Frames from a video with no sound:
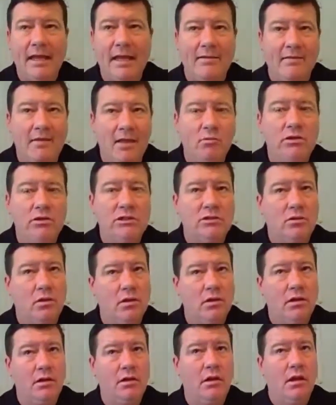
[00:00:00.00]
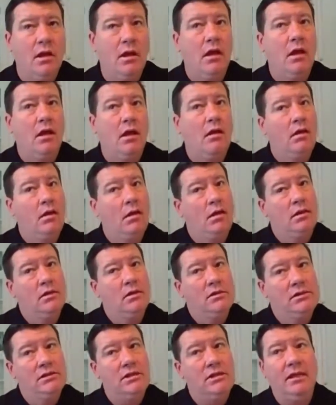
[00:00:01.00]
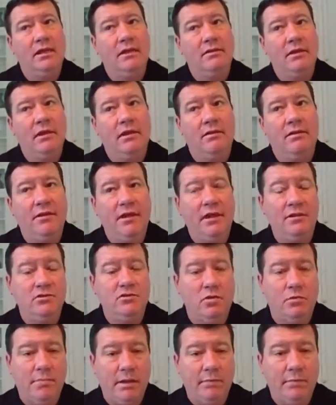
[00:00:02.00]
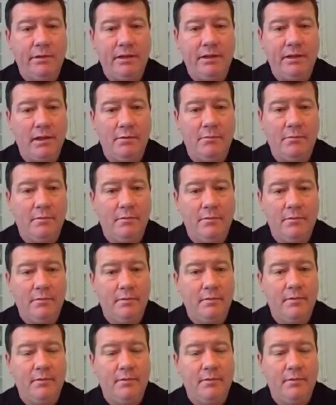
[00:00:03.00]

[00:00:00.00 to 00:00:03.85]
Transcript: And then we started seeing that things were bubbling up